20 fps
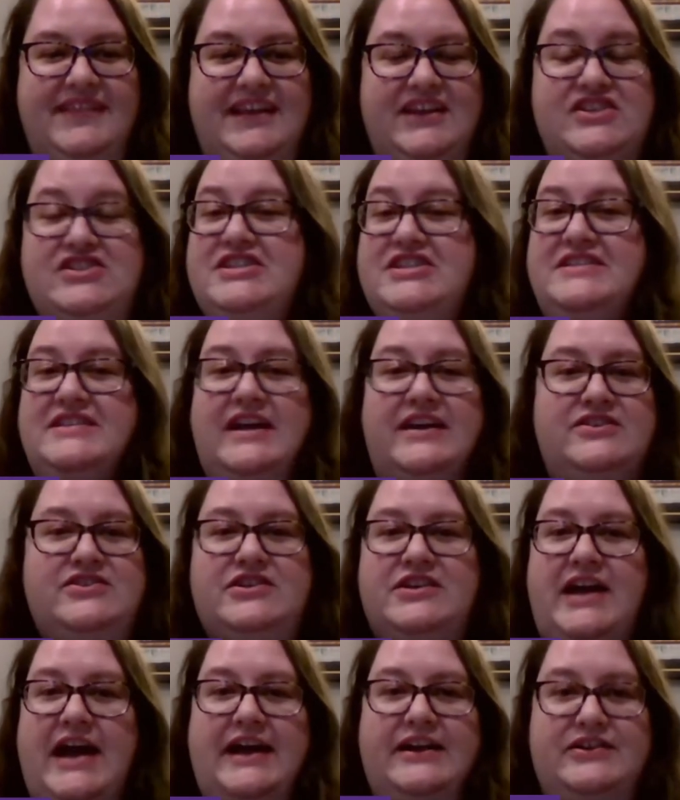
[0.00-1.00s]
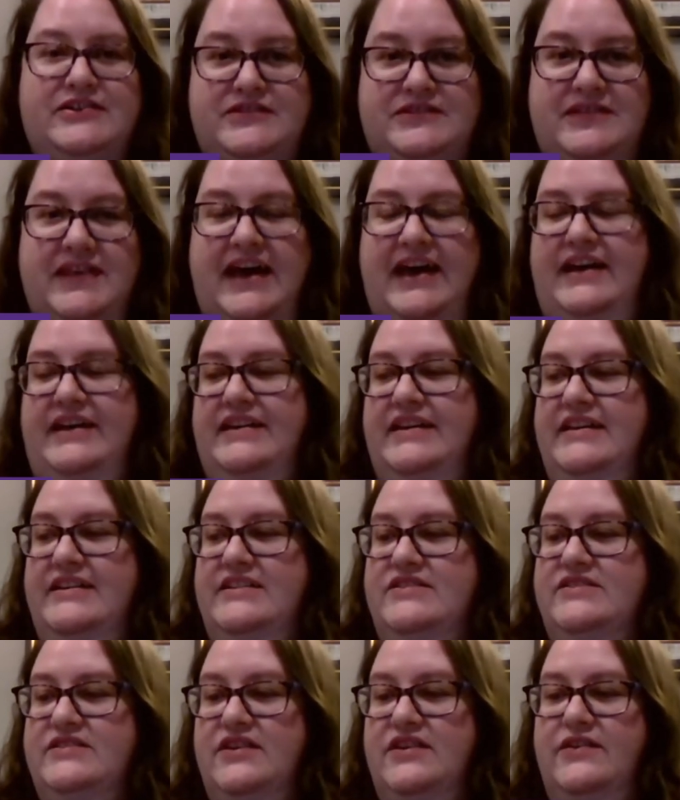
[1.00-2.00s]
she's not sure how to do that.
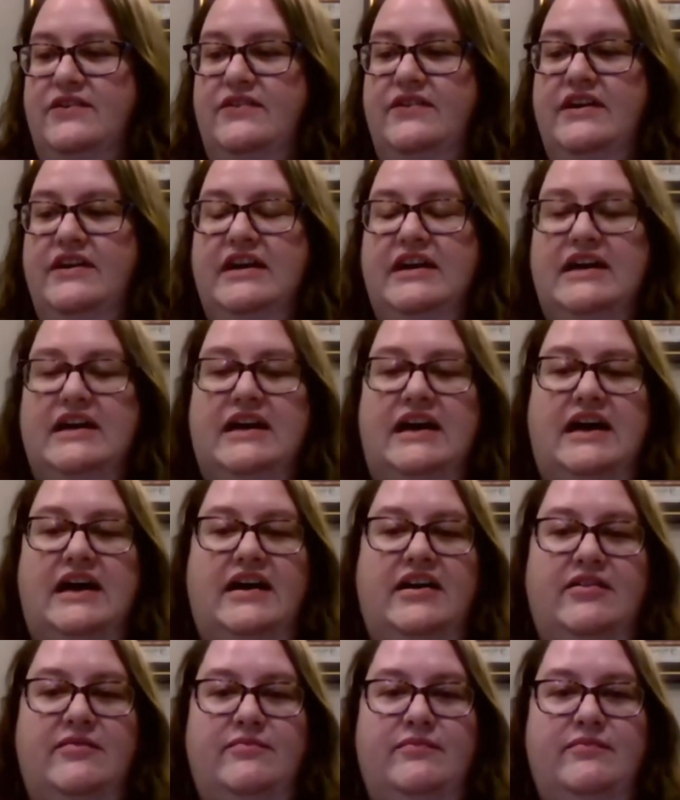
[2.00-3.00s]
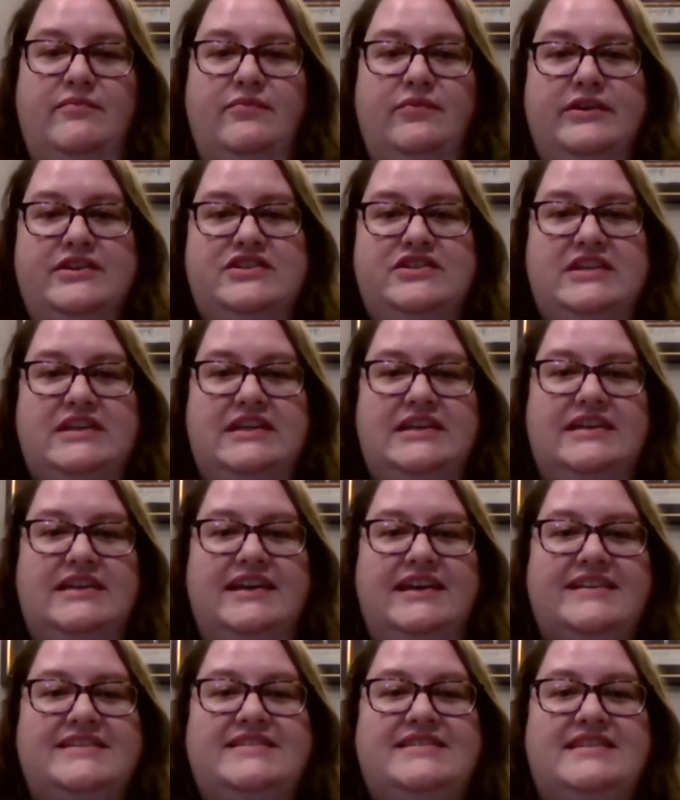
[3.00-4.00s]
And so when she
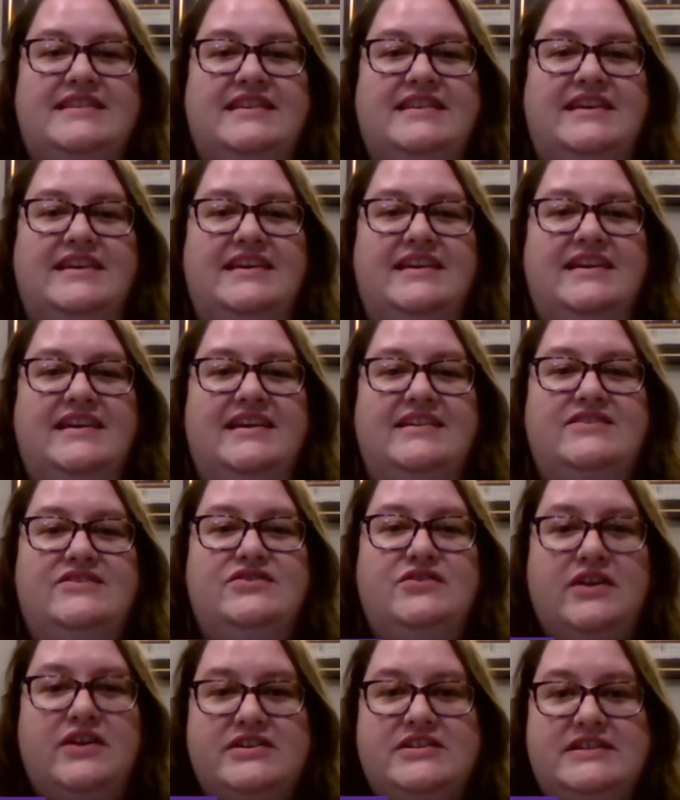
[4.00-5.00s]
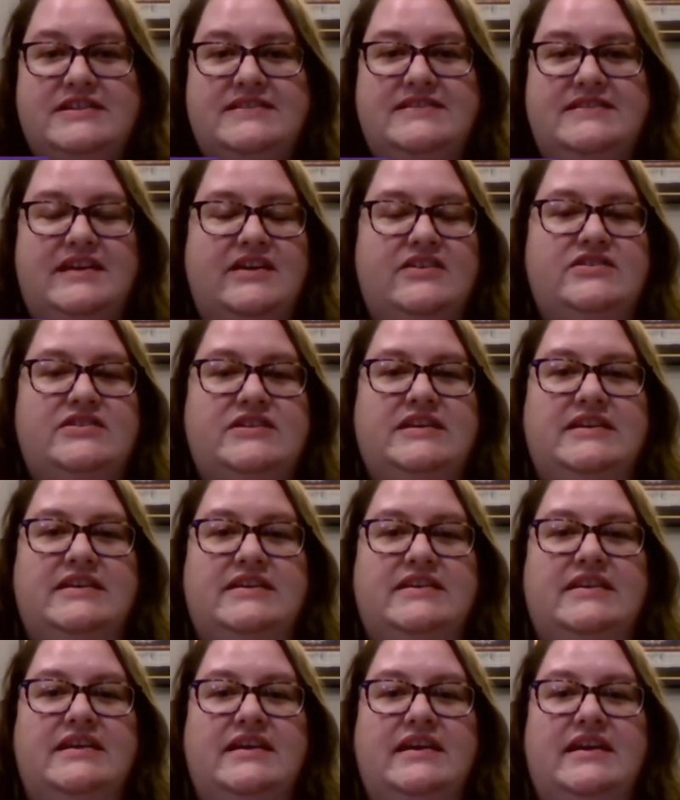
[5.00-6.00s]
gets to the instruction
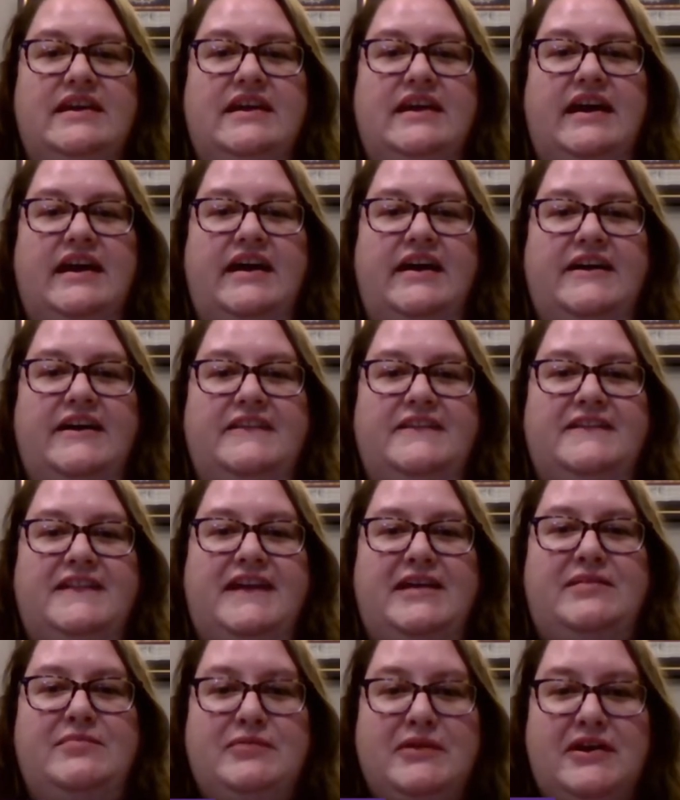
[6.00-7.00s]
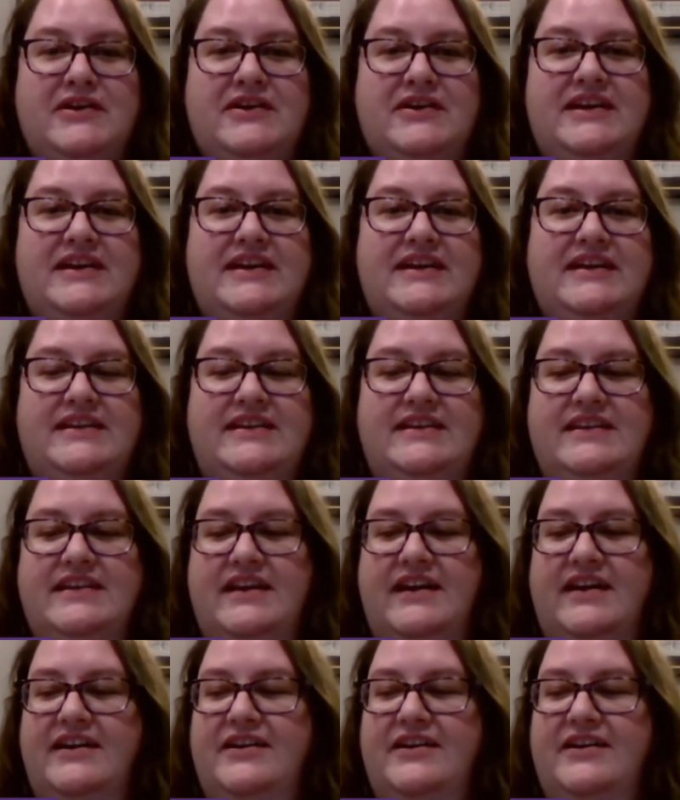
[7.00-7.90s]
session, the librarian,